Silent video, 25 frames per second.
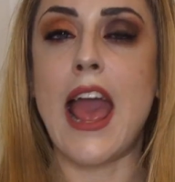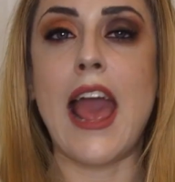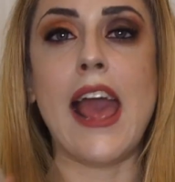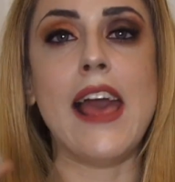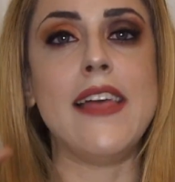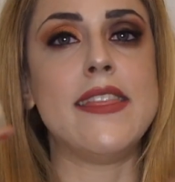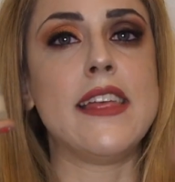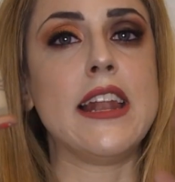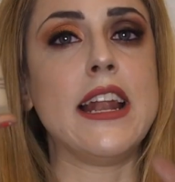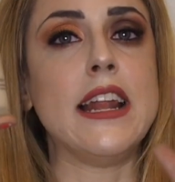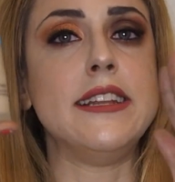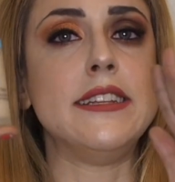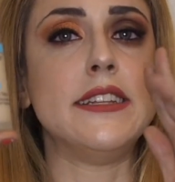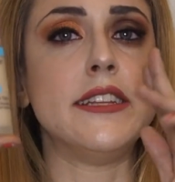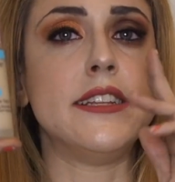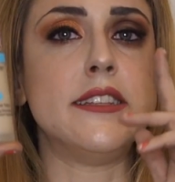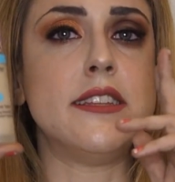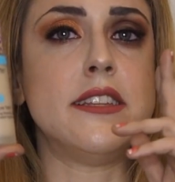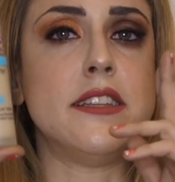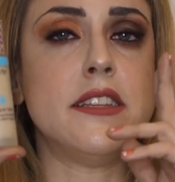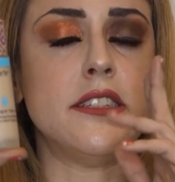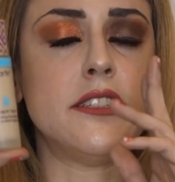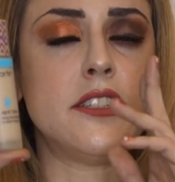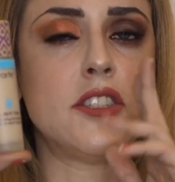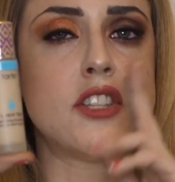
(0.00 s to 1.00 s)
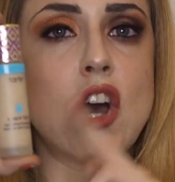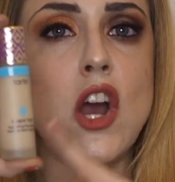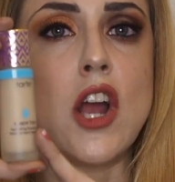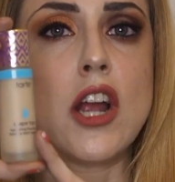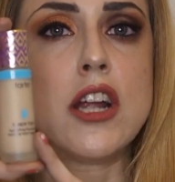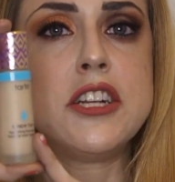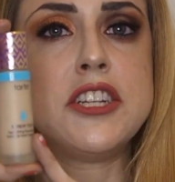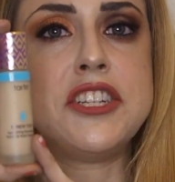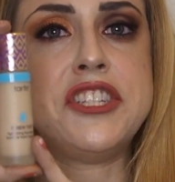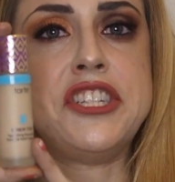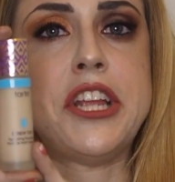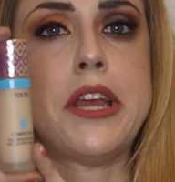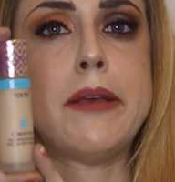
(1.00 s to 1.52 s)
and then I did the
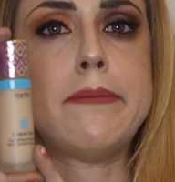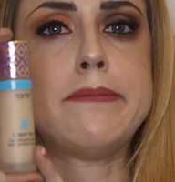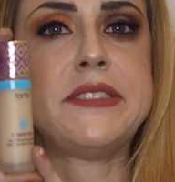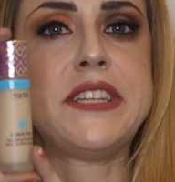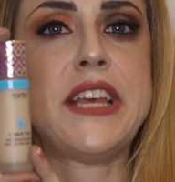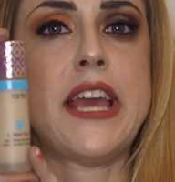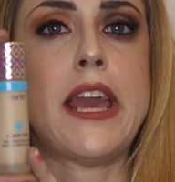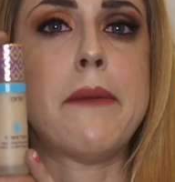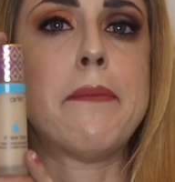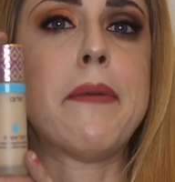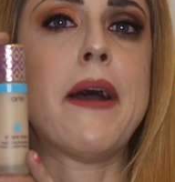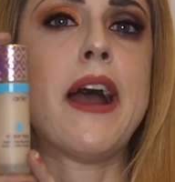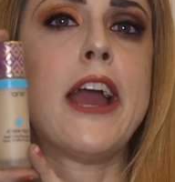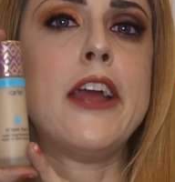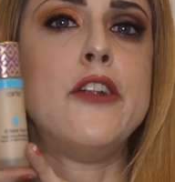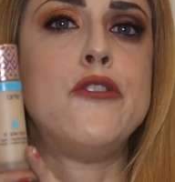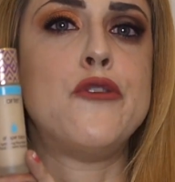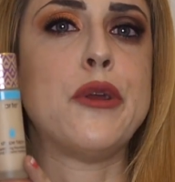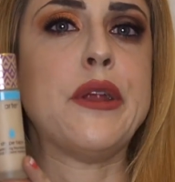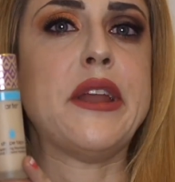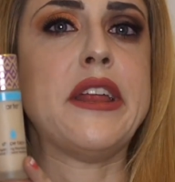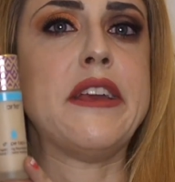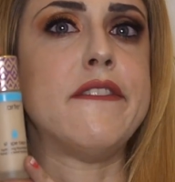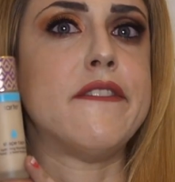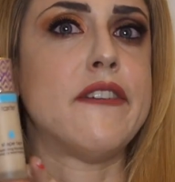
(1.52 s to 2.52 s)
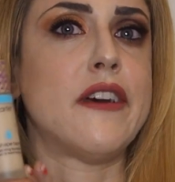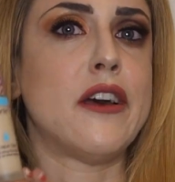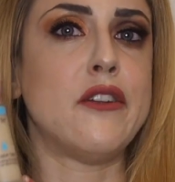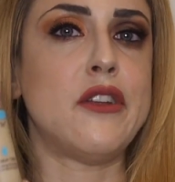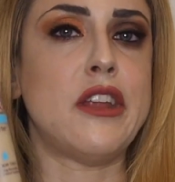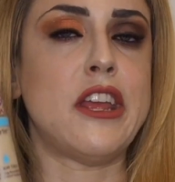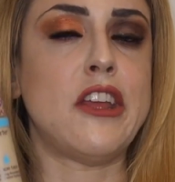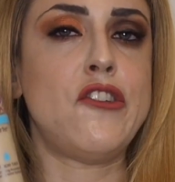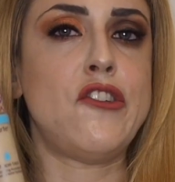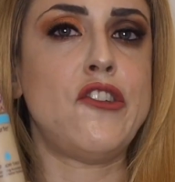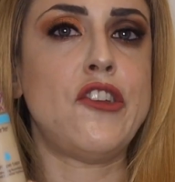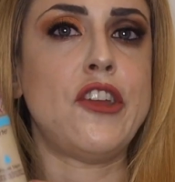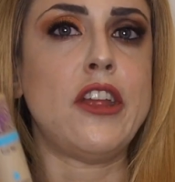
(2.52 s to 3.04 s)
Tarte Shape Tape Hydrating
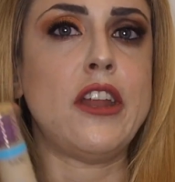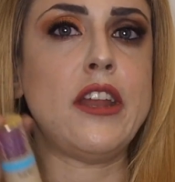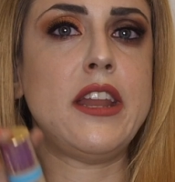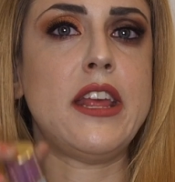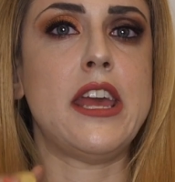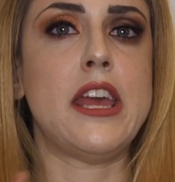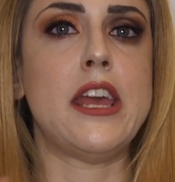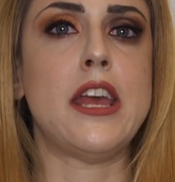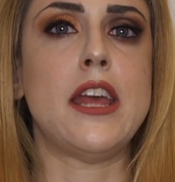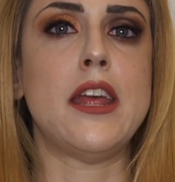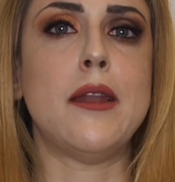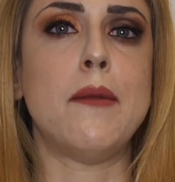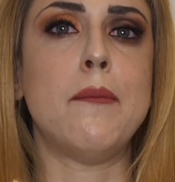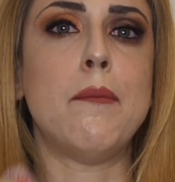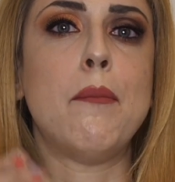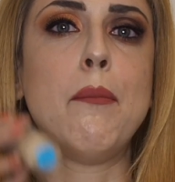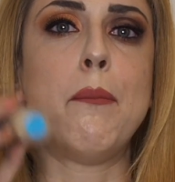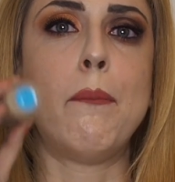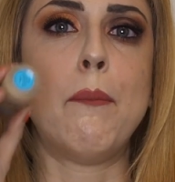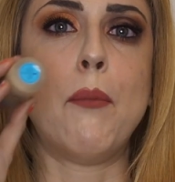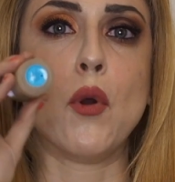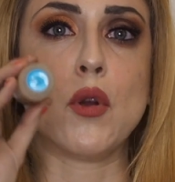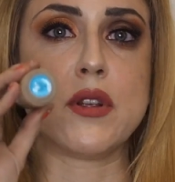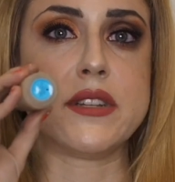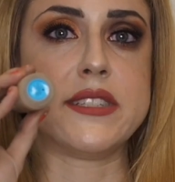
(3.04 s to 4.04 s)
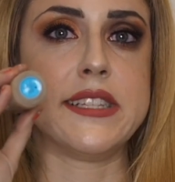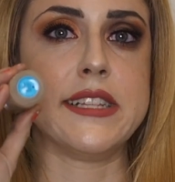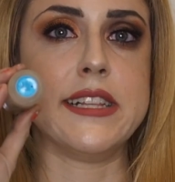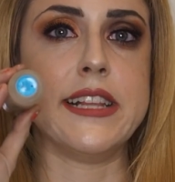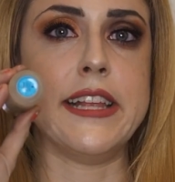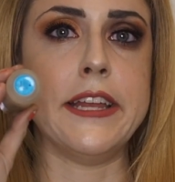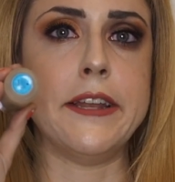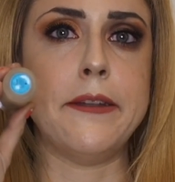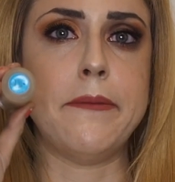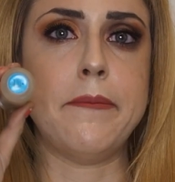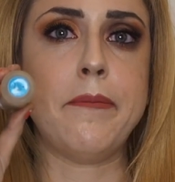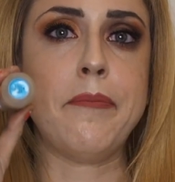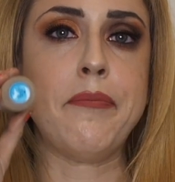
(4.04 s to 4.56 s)
Foundation in
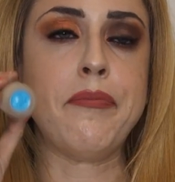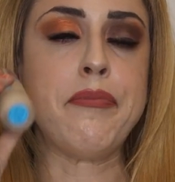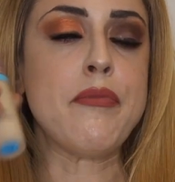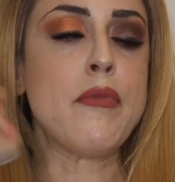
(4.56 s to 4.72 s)
Porcelain.